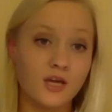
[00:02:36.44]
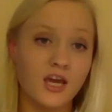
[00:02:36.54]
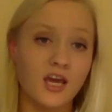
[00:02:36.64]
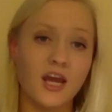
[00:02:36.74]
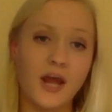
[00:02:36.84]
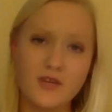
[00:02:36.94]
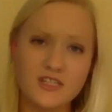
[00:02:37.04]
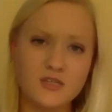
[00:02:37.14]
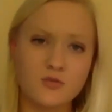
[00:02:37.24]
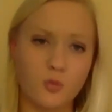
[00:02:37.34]
In a
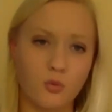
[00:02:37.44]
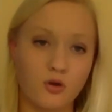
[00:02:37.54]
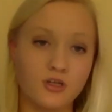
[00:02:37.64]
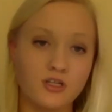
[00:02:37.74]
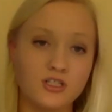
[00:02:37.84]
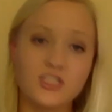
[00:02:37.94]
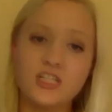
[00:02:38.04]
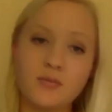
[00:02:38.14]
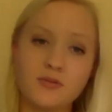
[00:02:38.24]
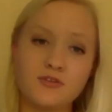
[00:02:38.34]
recent report,
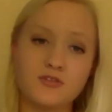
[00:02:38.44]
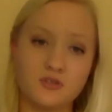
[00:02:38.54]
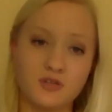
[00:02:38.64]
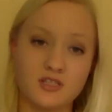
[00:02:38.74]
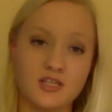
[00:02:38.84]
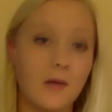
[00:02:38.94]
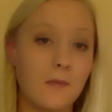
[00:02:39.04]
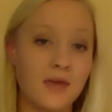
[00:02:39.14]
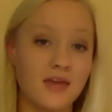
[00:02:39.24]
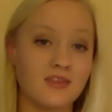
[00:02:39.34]
GW students
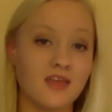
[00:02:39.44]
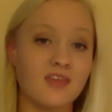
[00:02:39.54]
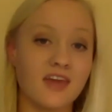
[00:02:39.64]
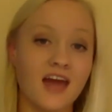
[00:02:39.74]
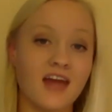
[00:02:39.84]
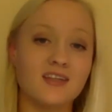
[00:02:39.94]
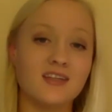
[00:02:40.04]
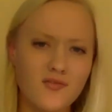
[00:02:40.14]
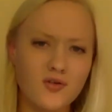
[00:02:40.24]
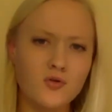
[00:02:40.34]
admit that they had
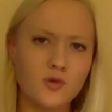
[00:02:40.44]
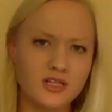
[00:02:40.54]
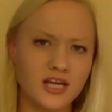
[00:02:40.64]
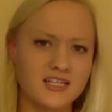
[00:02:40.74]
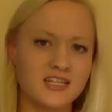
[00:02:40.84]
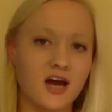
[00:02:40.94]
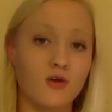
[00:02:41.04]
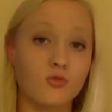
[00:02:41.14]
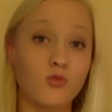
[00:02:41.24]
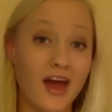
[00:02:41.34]
never realized
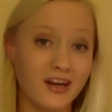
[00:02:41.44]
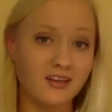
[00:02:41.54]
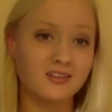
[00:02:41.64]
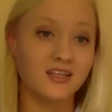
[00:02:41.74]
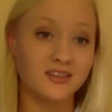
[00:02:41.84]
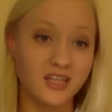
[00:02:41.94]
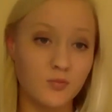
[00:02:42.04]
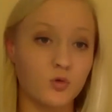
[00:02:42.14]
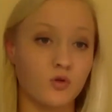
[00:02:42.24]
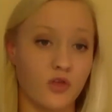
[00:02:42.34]
how radically
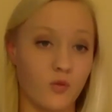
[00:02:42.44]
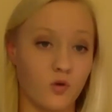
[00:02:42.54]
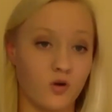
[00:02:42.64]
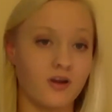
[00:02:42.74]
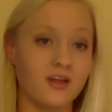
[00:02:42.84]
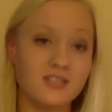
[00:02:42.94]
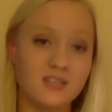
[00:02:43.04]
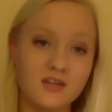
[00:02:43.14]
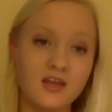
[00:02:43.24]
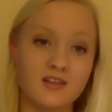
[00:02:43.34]
liberal they were
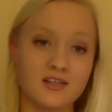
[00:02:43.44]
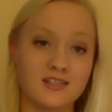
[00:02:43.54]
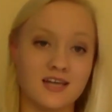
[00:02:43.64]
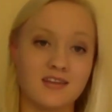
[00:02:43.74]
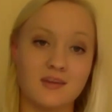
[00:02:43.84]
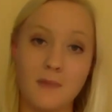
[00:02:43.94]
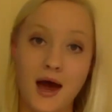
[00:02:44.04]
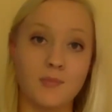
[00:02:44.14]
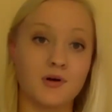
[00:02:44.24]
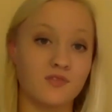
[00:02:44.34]
until they looked at the
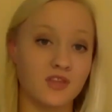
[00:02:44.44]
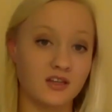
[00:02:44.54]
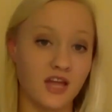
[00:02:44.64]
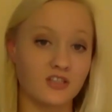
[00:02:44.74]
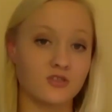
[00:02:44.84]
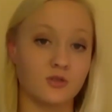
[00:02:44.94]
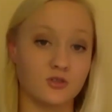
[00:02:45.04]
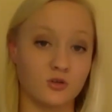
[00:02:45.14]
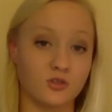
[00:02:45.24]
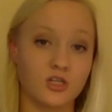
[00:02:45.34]
map of the election
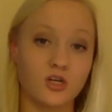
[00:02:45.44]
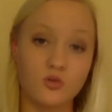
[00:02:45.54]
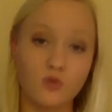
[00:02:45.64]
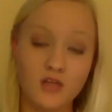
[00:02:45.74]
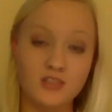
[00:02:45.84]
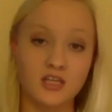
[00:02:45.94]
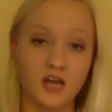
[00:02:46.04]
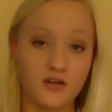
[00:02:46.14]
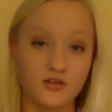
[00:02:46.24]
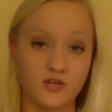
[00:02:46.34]
results across the
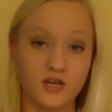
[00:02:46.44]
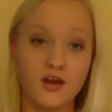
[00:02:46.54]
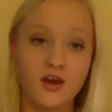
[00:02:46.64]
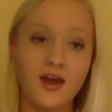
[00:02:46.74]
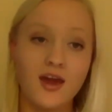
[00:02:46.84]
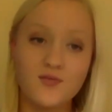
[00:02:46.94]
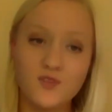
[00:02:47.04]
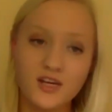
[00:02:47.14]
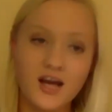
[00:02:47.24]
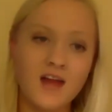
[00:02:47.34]
country and
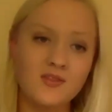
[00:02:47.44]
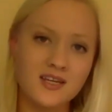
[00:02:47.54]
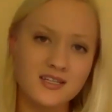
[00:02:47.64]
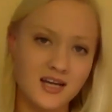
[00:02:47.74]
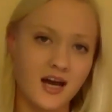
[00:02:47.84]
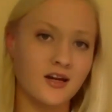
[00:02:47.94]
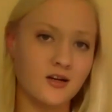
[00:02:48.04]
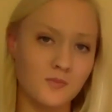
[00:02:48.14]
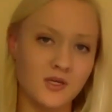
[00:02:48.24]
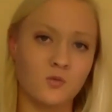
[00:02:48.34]
forgot the entire
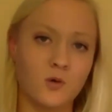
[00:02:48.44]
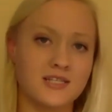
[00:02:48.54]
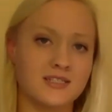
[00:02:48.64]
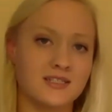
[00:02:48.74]
Midwest